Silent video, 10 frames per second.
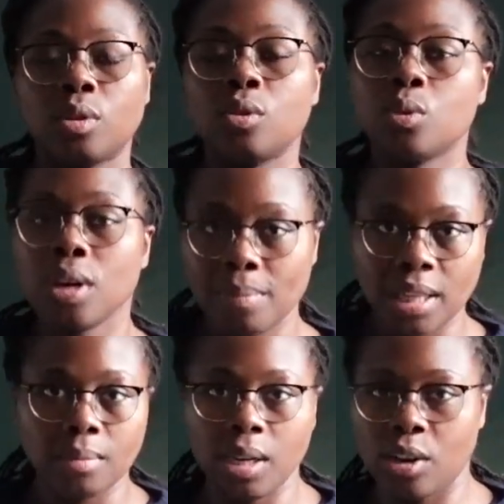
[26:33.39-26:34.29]

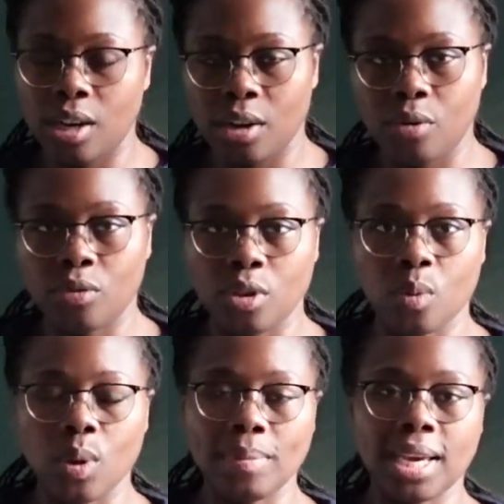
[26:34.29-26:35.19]
3mm needle for the
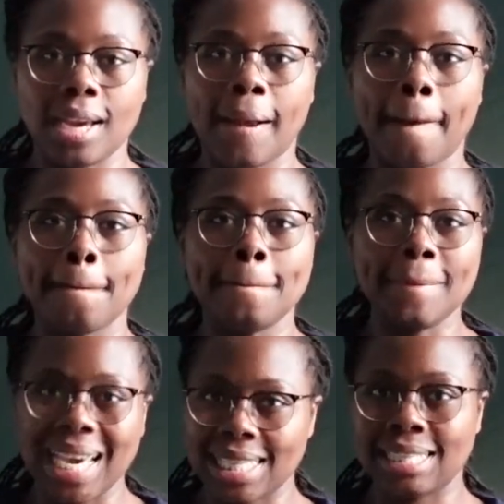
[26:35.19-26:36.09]
ribbing
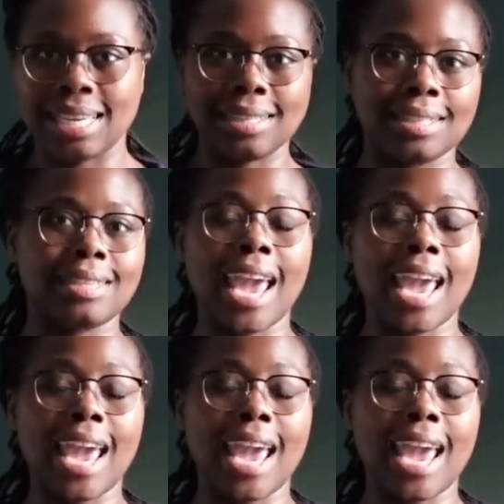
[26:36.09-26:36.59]
makes sense.